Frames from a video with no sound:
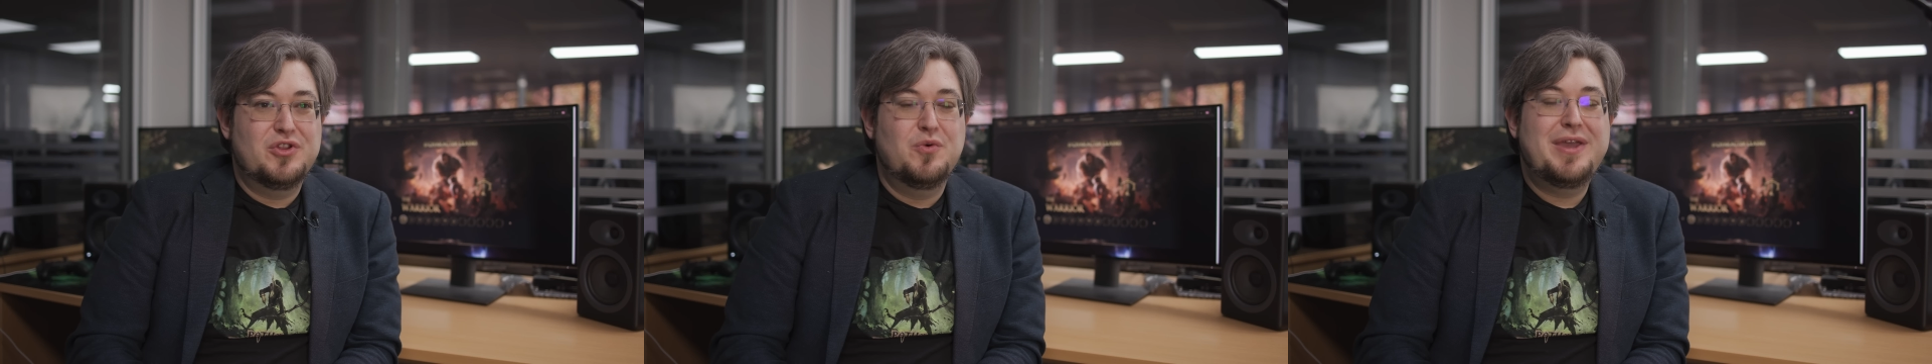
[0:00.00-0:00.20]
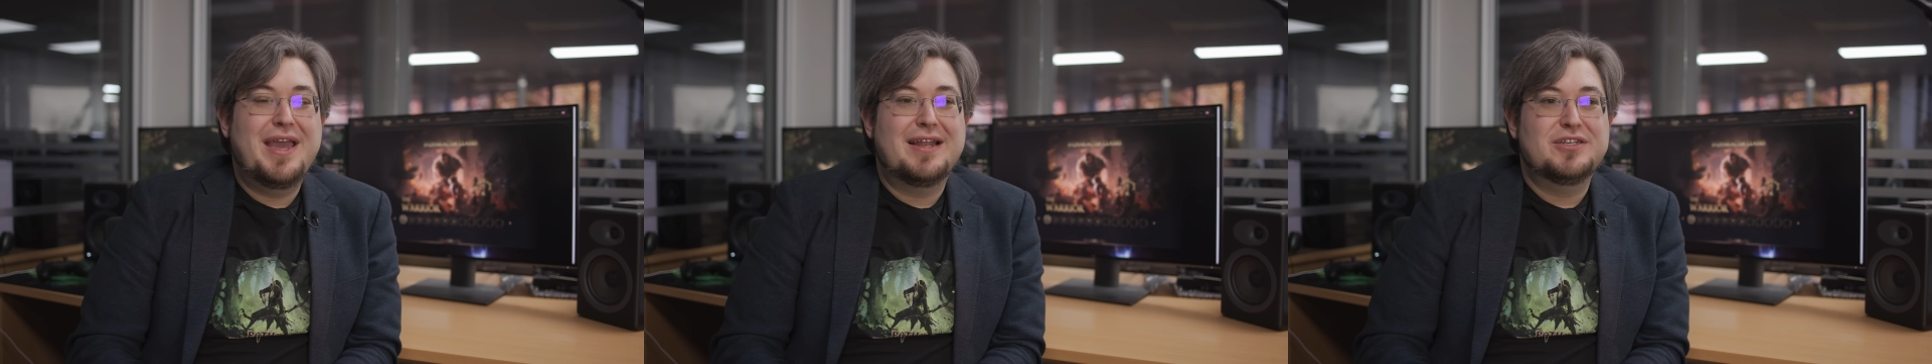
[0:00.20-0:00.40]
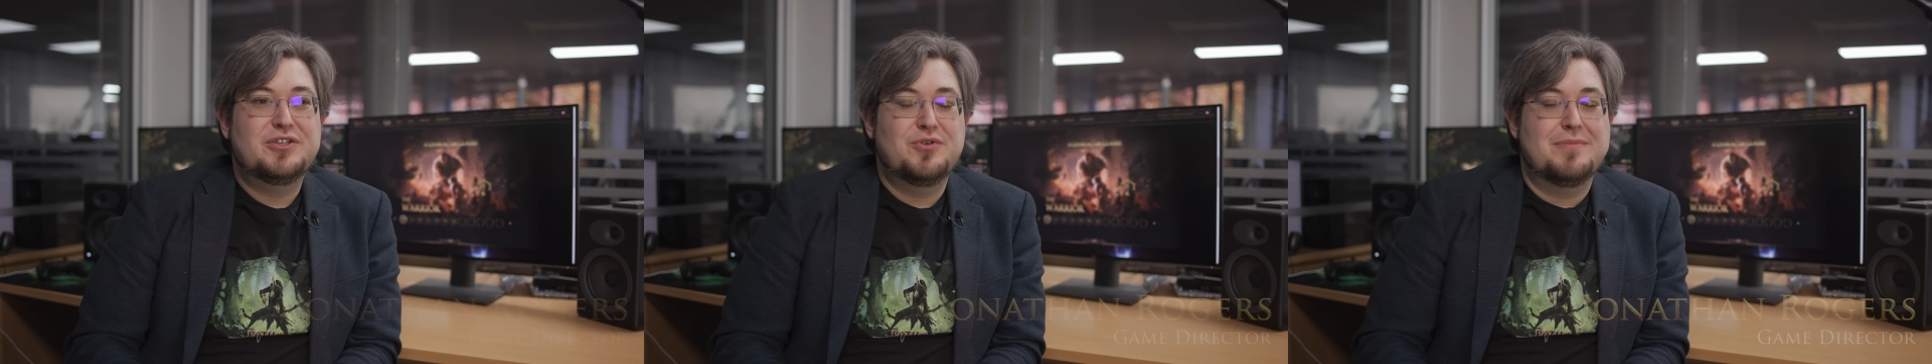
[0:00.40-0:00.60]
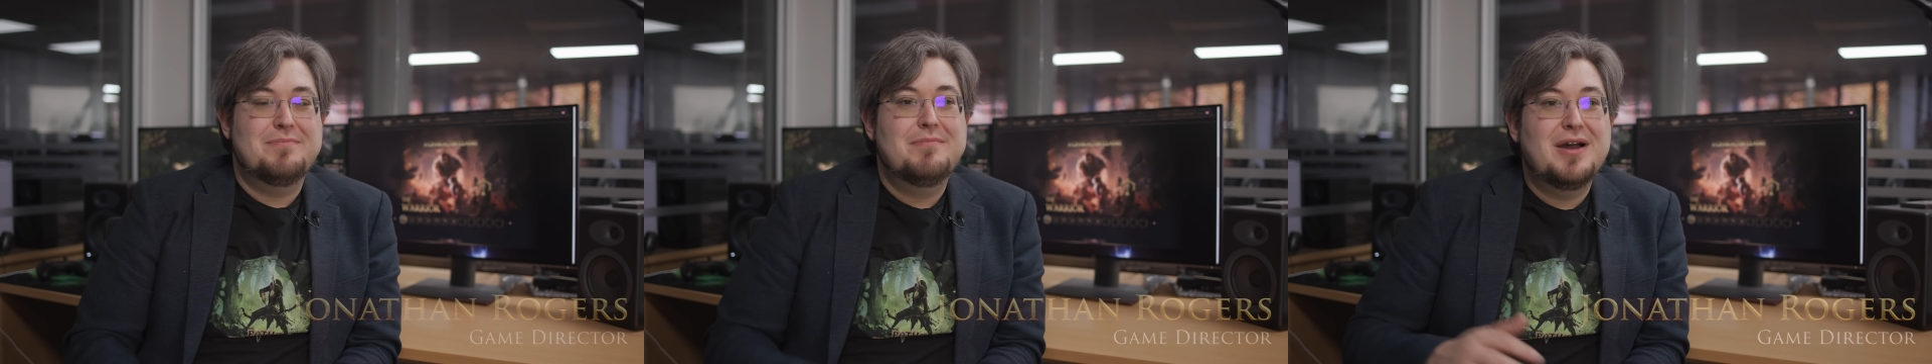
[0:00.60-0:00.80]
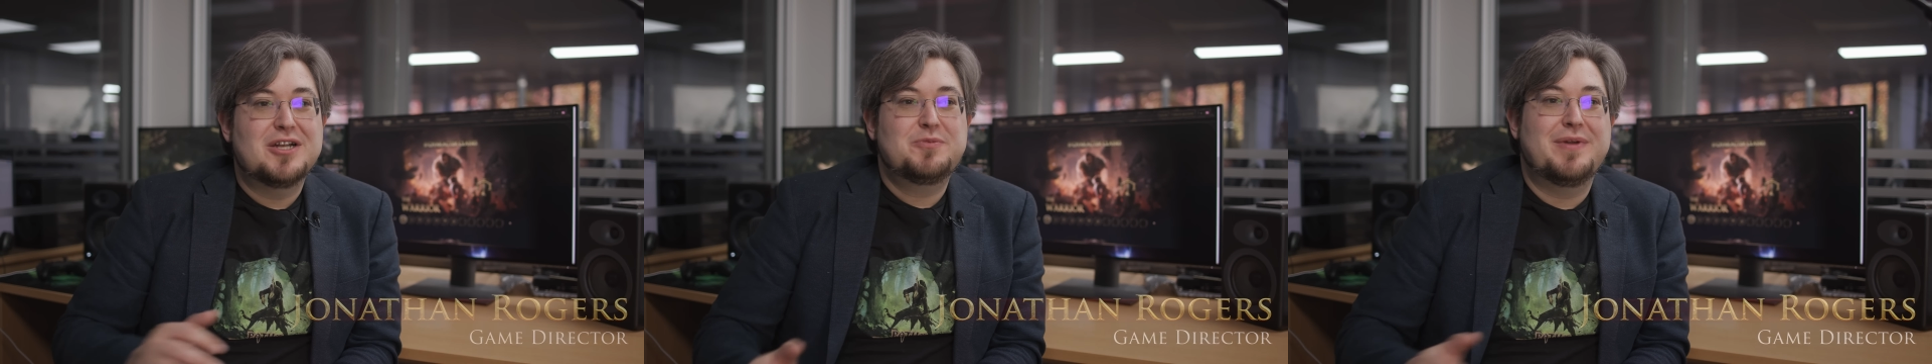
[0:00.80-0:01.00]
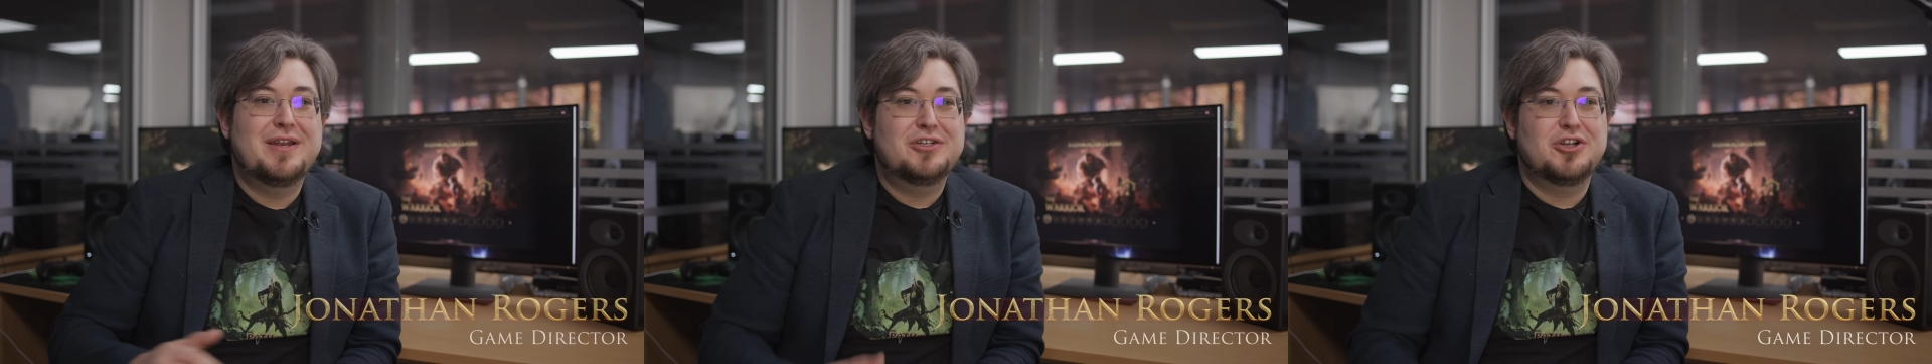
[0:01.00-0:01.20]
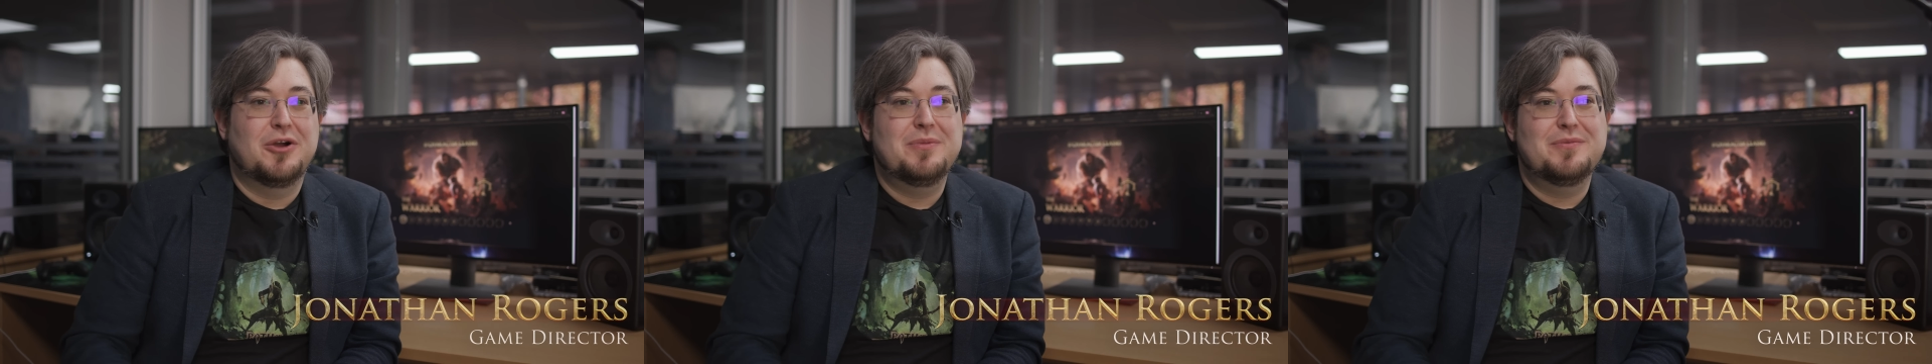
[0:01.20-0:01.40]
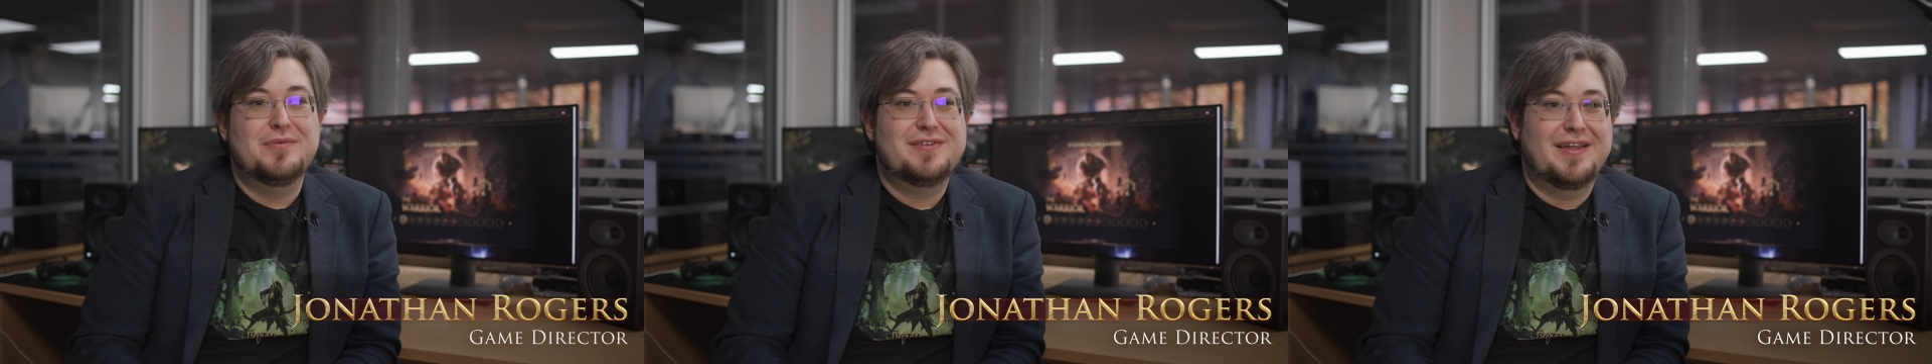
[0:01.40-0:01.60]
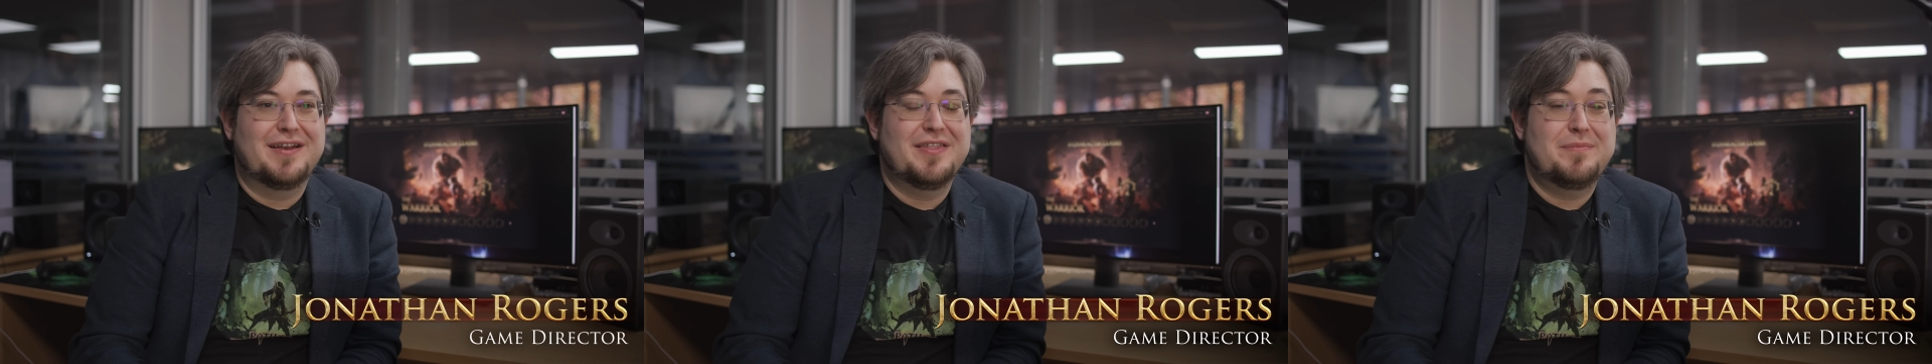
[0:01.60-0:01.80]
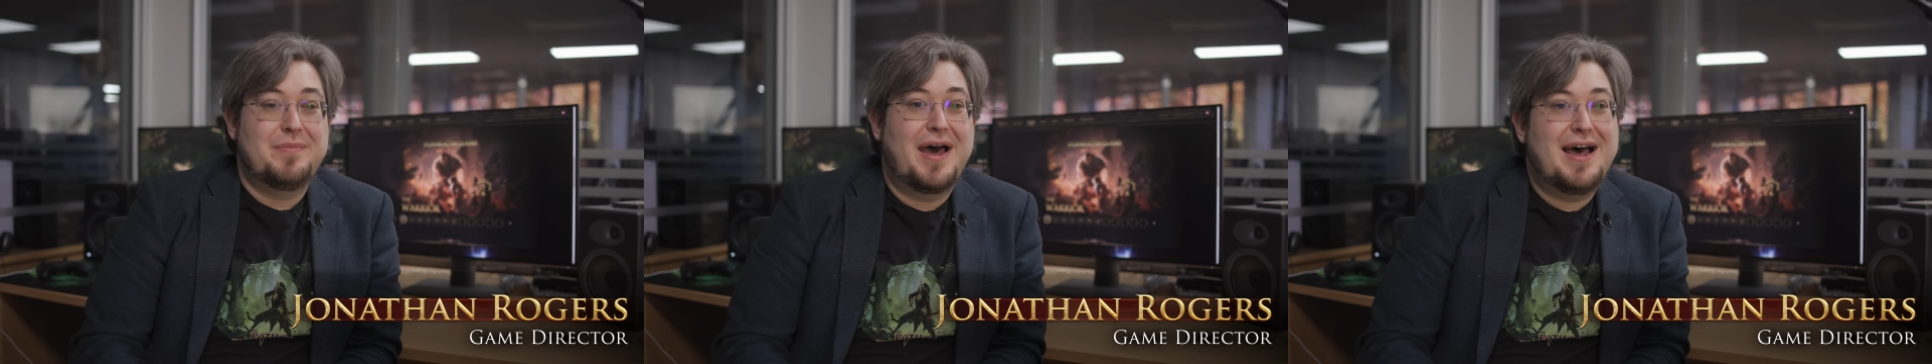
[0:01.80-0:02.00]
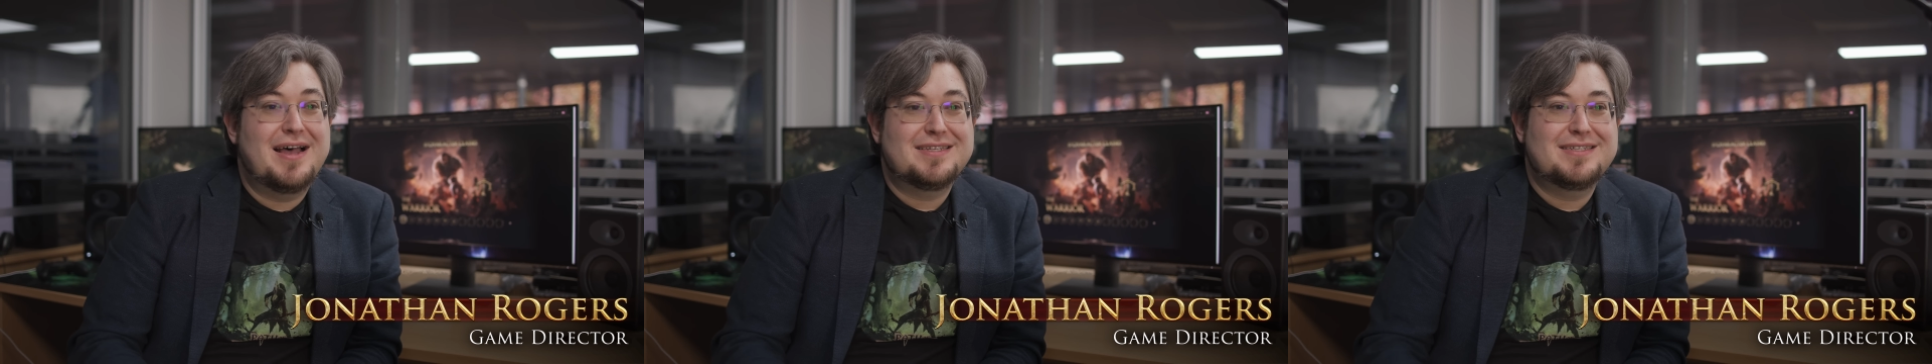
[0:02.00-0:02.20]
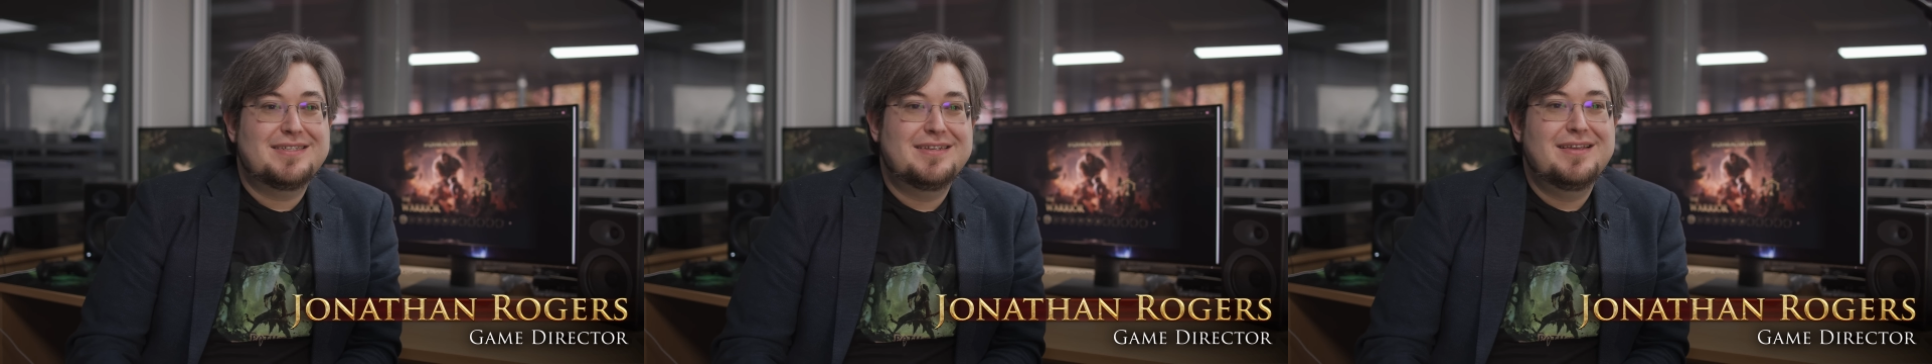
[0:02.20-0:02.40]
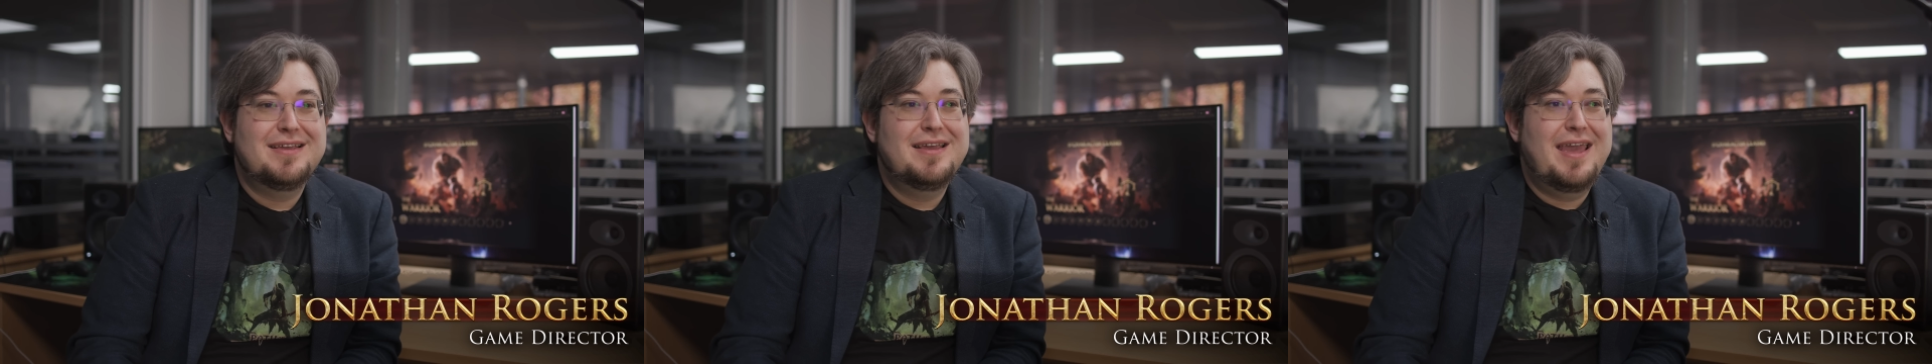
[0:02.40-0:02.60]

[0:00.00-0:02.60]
we knew we had to do a much better job than we'd done in the past.